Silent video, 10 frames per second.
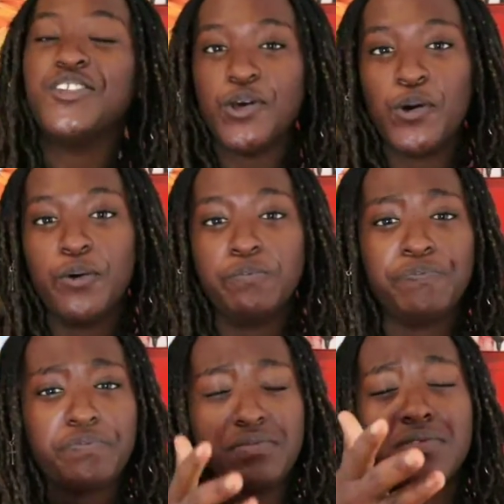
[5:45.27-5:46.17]

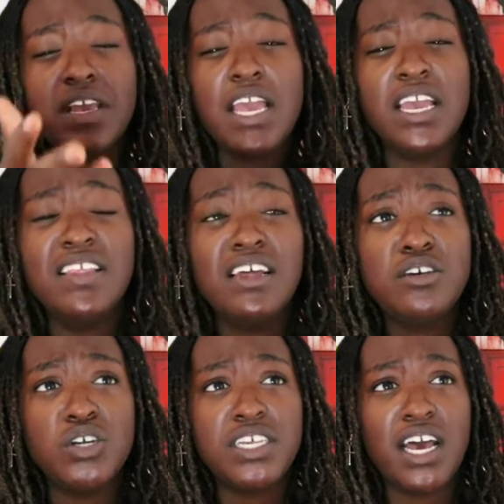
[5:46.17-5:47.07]
So in
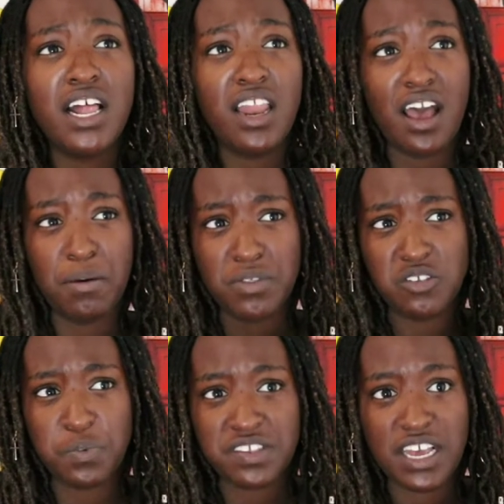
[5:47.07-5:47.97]
that hotel,
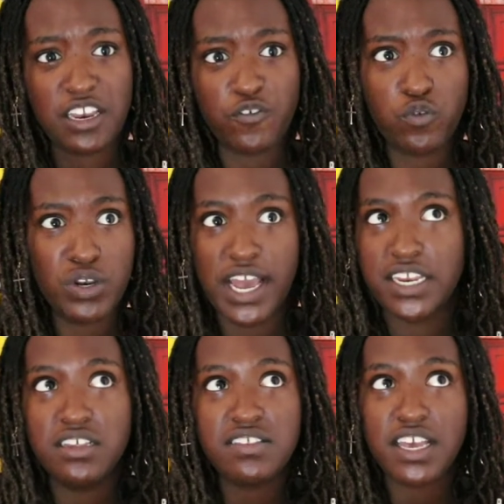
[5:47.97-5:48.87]
there's basically
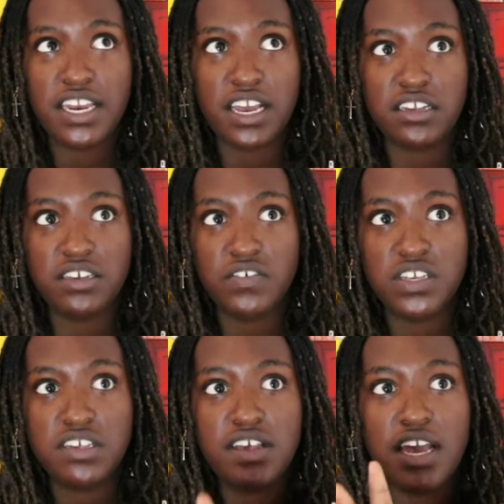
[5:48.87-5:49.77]
food. I didn't see any
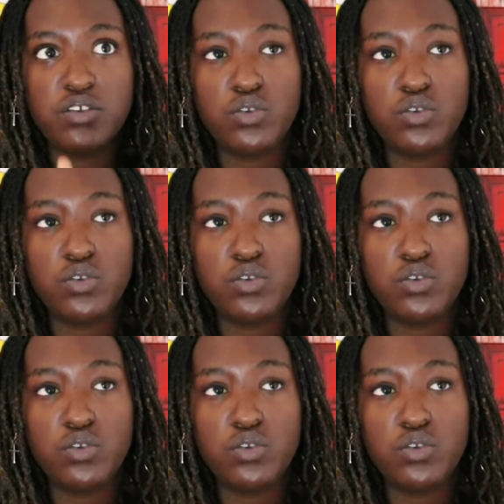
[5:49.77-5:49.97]
activities.